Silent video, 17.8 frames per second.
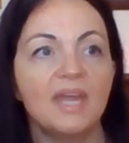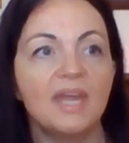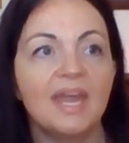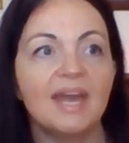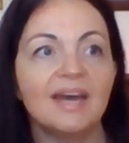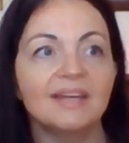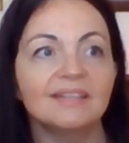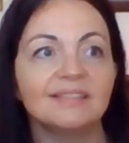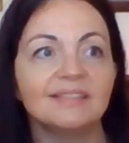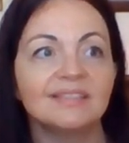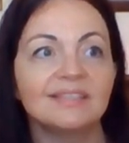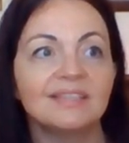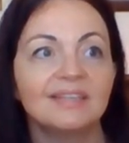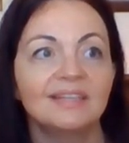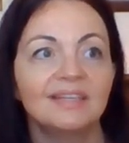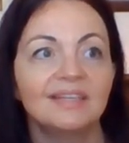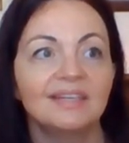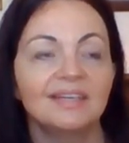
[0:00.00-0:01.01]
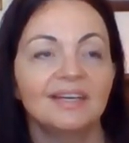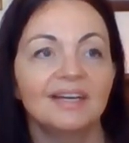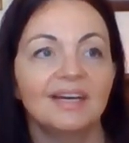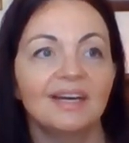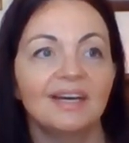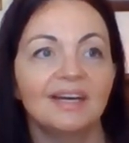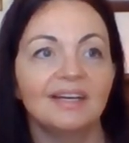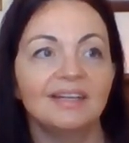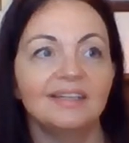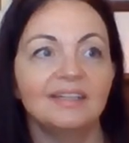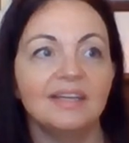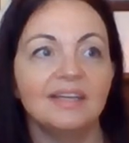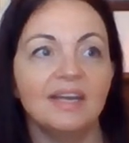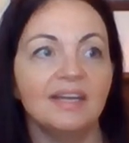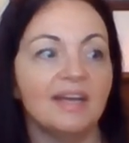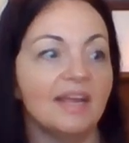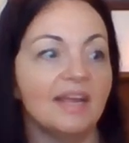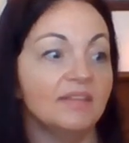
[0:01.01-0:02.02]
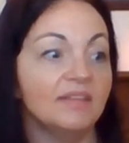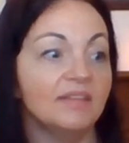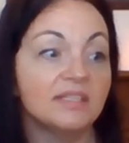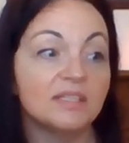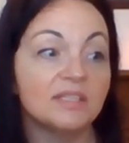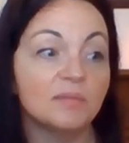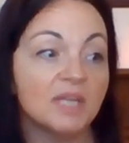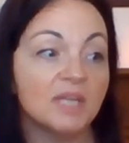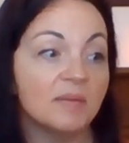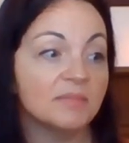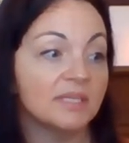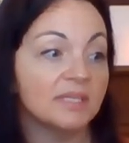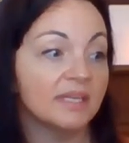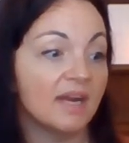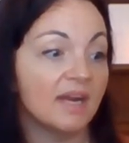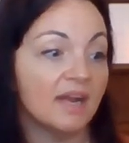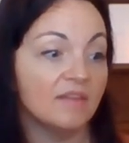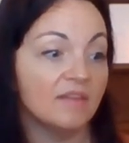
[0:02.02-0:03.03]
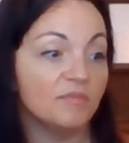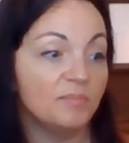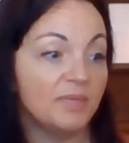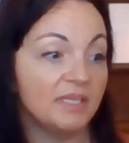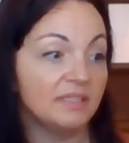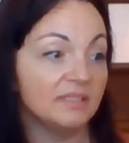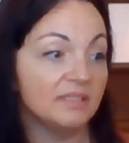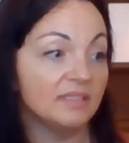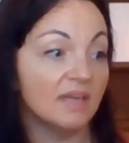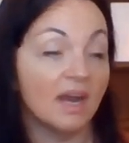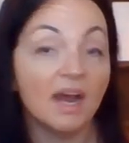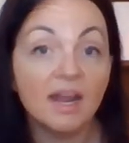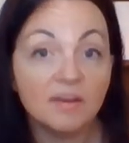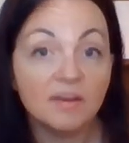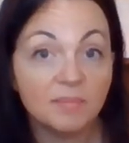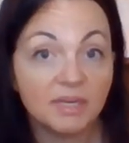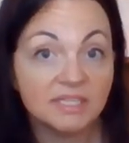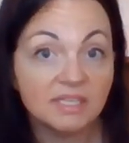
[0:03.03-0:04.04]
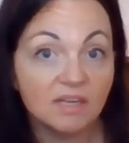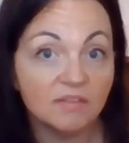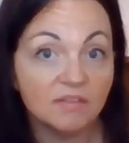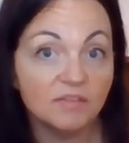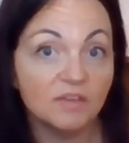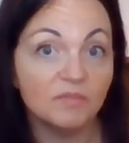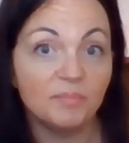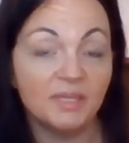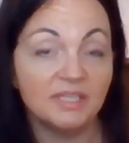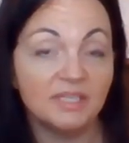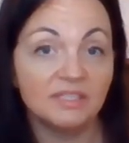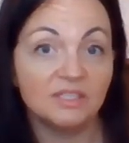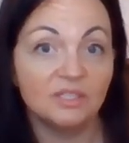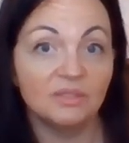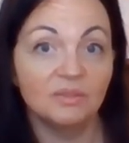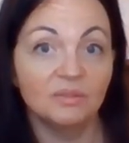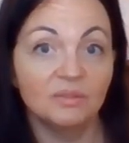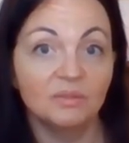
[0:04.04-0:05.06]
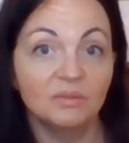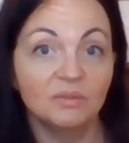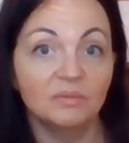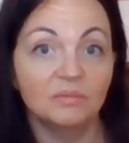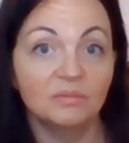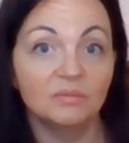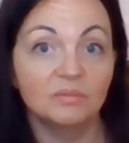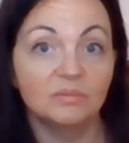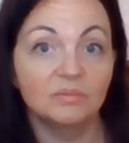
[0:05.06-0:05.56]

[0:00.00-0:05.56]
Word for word: and uh, and, and then sometimes like I've been, I myself have been to